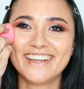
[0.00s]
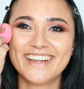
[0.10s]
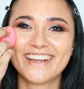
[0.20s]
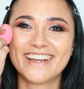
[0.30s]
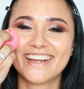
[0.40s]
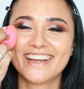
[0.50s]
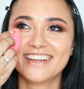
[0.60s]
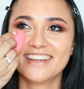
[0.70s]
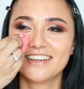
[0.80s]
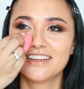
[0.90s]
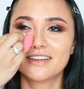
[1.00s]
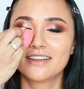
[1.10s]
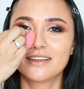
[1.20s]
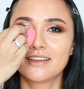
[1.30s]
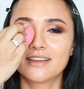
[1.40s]
because of your and
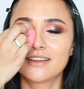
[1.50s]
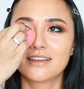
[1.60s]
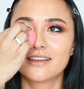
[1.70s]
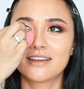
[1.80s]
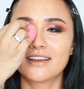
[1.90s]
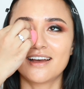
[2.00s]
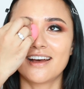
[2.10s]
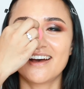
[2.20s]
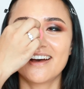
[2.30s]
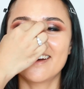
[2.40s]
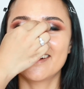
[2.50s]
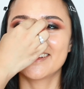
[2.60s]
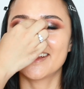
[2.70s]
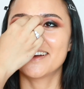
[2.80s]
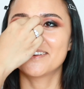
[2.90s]
Hunley's podcast. Oh
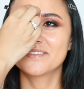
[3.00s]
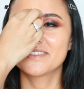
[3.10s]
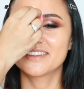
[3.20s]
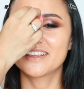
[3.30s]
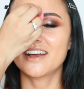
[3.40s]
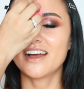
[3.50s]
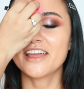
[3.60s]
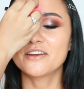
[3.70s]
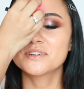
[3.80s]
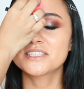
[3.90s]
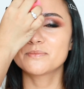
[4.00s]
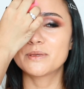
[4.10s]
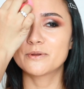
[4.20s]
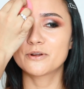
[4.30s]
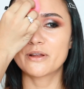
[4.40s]
yeah. yeah. I always think
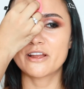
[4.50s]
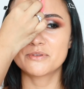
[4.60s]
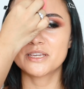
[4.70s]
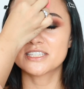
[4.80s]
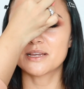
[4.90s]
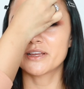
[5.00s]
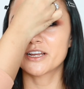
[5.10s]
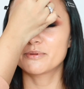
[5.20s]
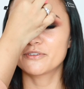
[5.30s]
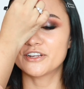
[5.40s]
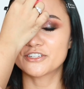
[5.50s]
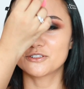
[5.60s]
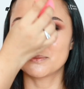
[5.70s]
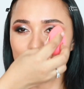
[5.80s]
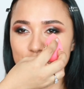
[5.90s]
people are aware of me because I'm like a
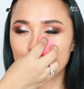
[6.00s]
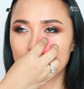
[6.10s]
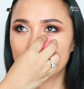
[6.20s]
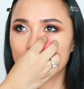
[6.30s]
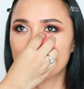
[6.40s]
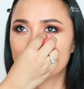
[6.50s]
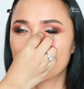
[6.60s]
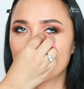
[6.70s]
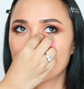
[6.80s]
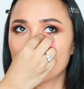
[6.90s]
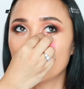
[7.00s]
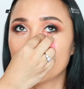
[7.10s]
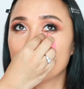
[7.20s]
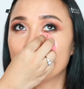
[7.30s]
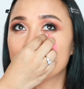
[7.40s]
professional plus one. I turn up at all
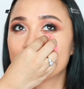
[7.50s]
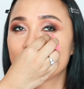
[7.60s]
the events.